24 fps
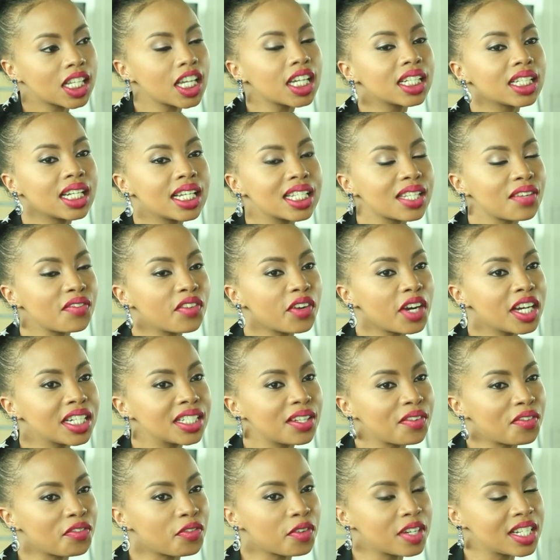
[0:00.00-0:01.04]
good. He's a very
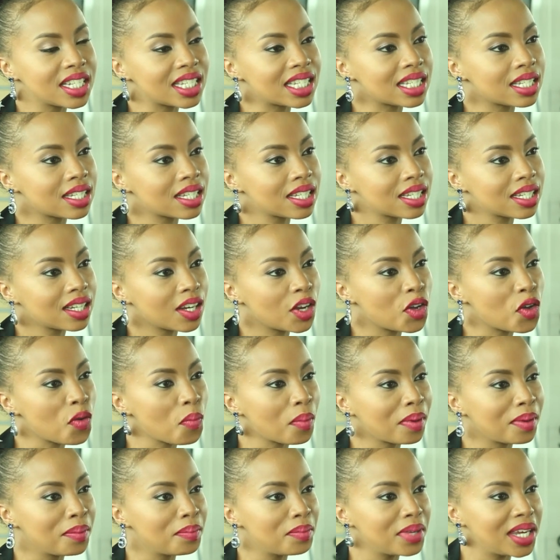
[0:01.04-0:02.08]
different
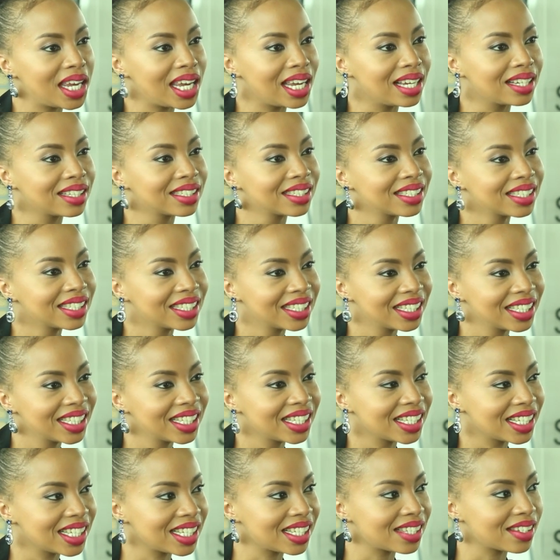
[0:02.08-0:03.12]
human being.
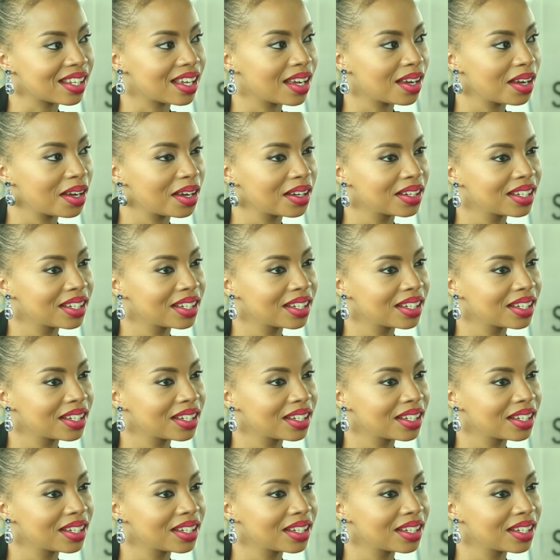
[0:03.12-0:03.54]
Mm. He's What's a... the